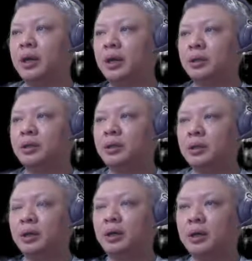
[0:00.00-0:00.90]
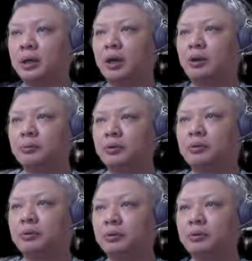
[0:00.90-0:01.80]
and I hope
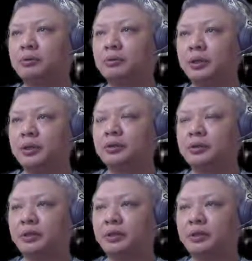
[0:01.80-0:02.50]
you go through it